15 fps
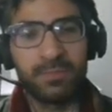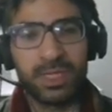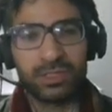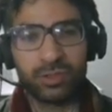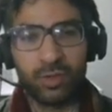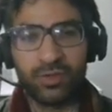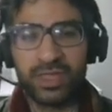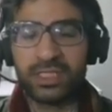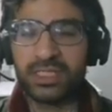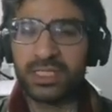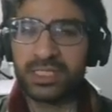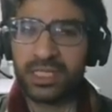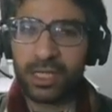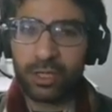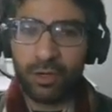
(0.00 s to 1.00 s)
So this
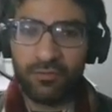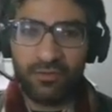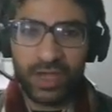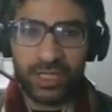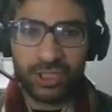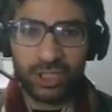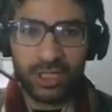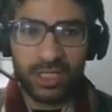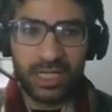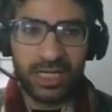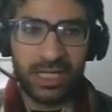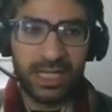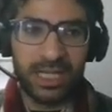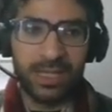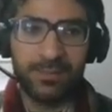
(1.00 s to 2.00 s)
is the convention
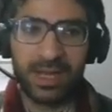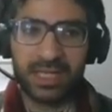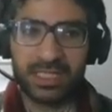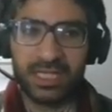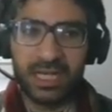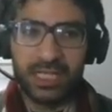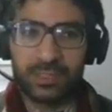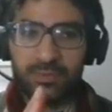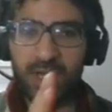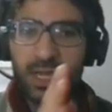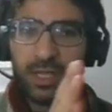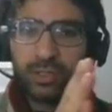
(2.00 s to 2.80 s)
in Emacs Lisp.